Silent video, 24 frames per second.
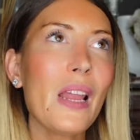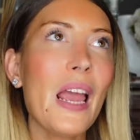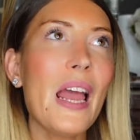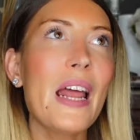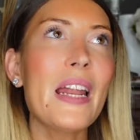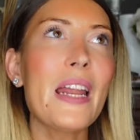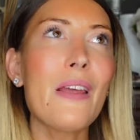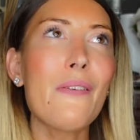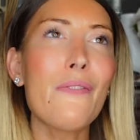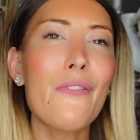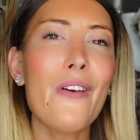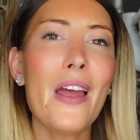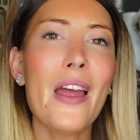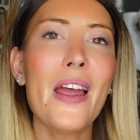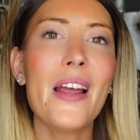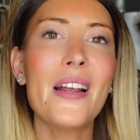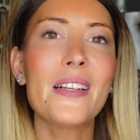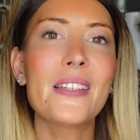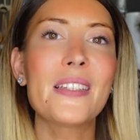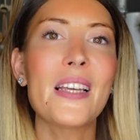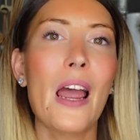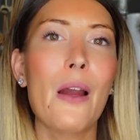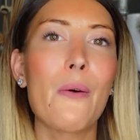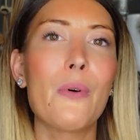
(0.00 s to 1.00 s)

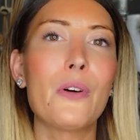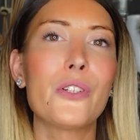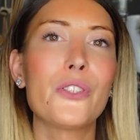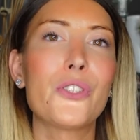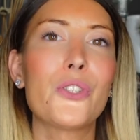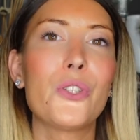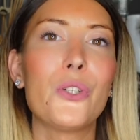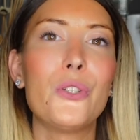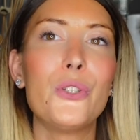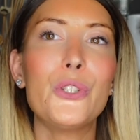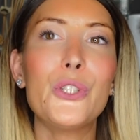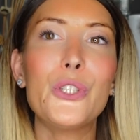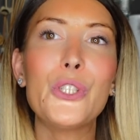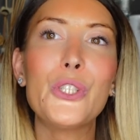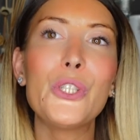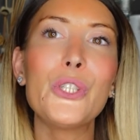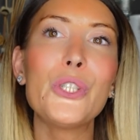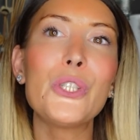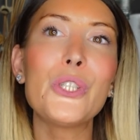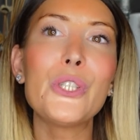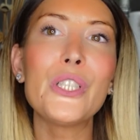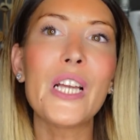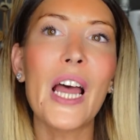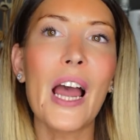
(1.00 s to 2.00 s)
event, I want to look
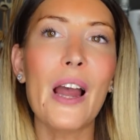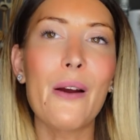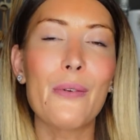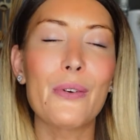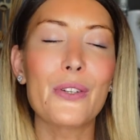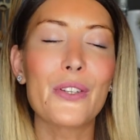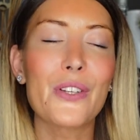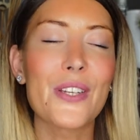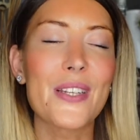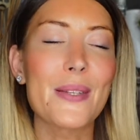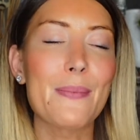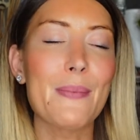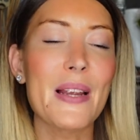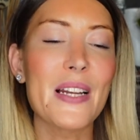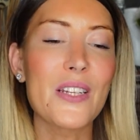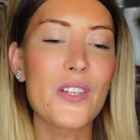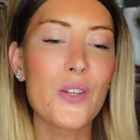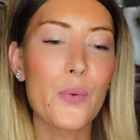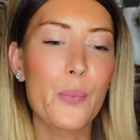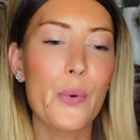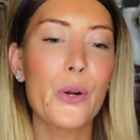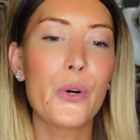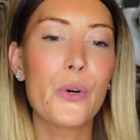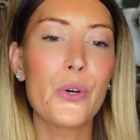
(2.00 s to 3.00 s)
good, I want to smell
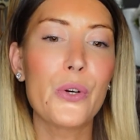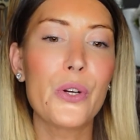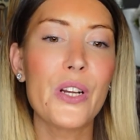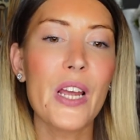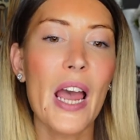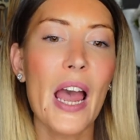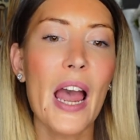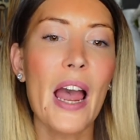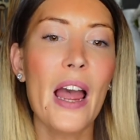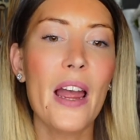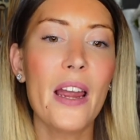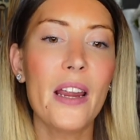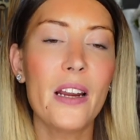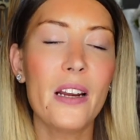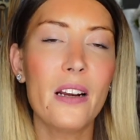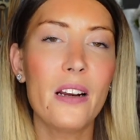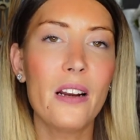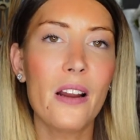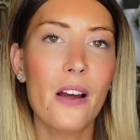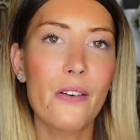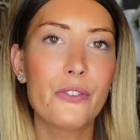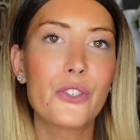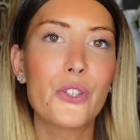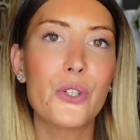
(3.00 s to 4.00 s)
super good, I
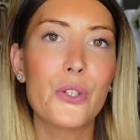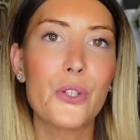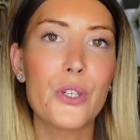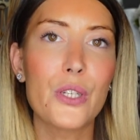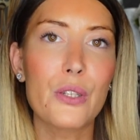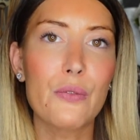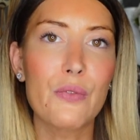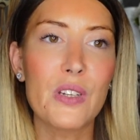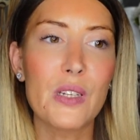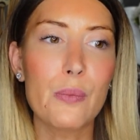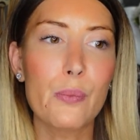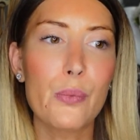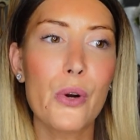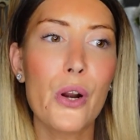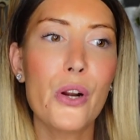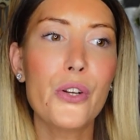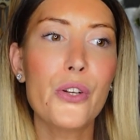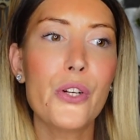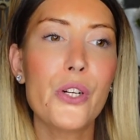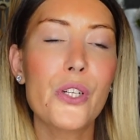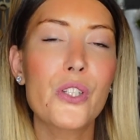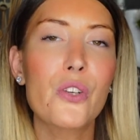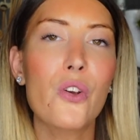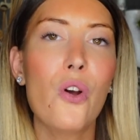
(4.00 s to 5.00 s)
love to use this
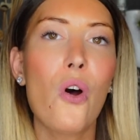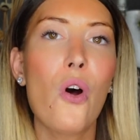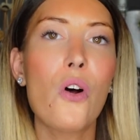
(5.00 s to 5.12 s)
product.